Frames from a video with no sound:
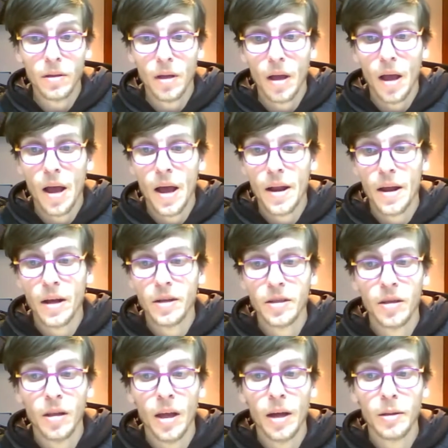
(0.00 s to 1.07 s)
and I
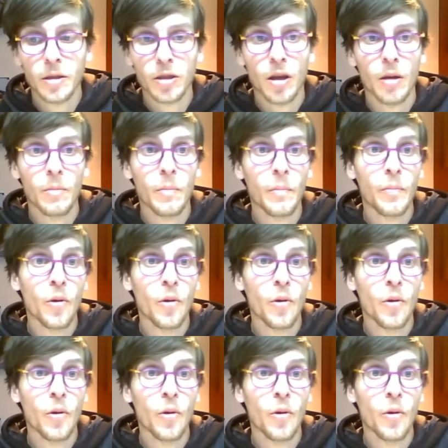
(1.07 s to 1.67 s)
still had some